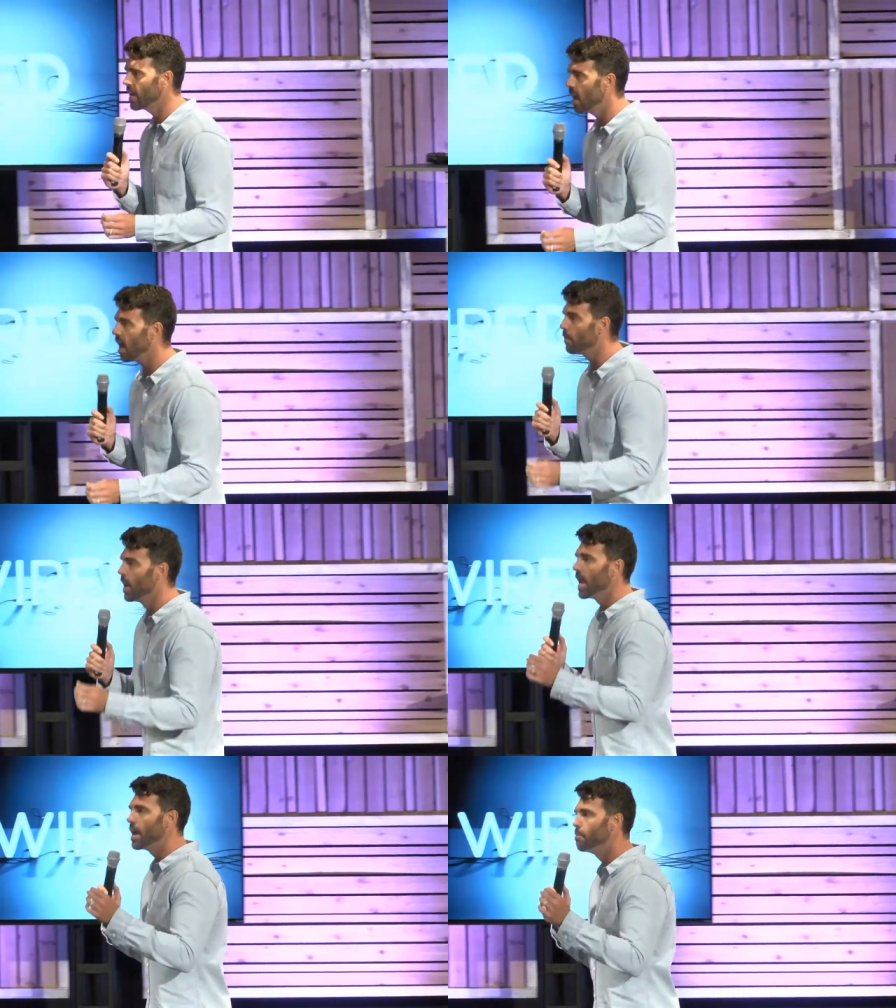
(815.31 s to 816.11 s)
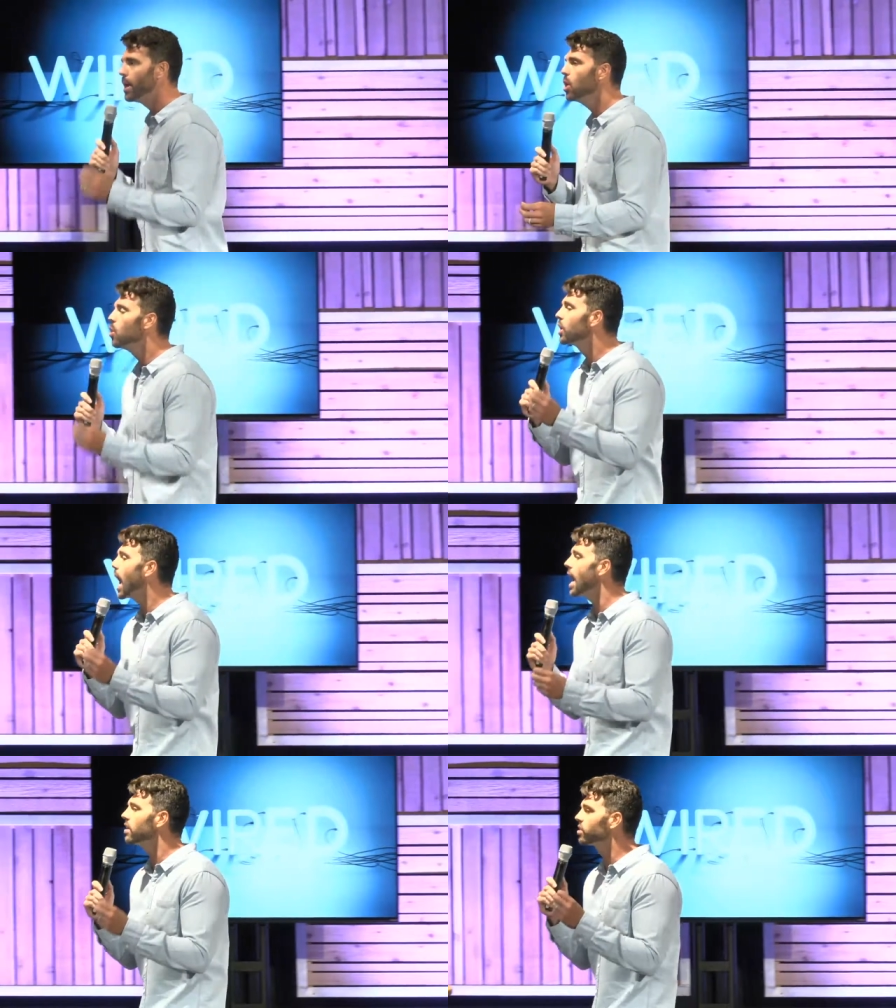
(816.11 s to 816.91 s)
up and be who
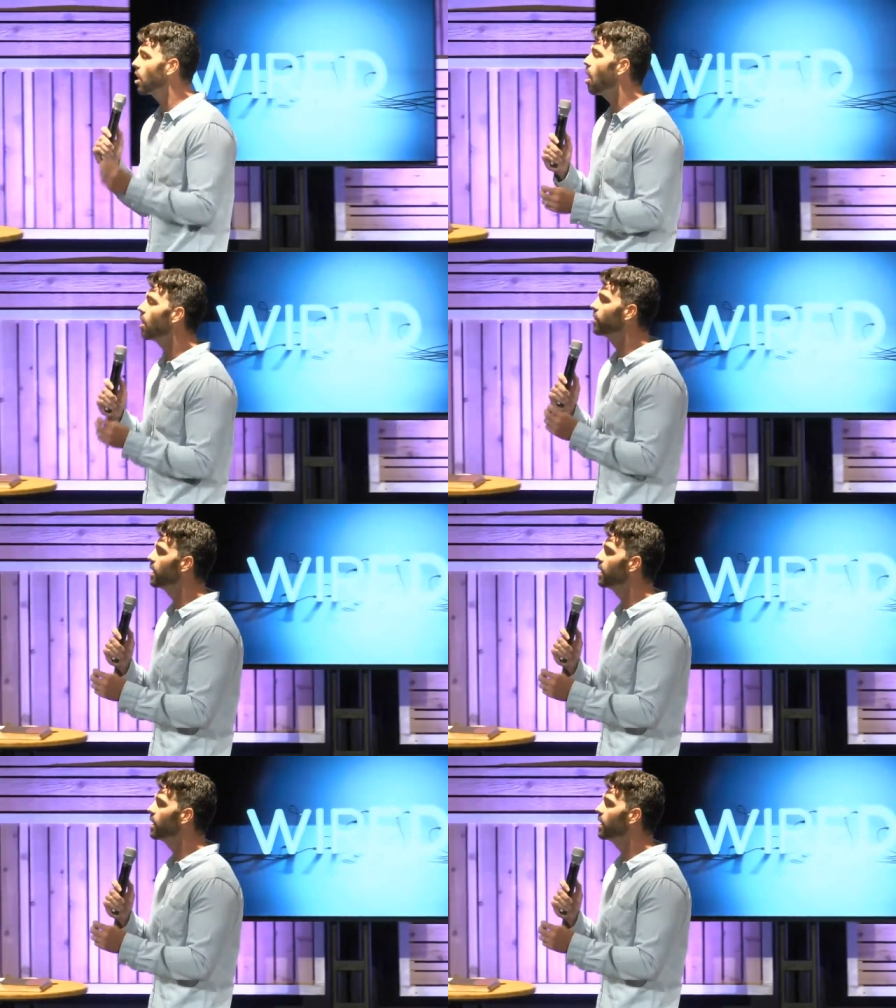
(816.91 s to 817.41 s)
God has called them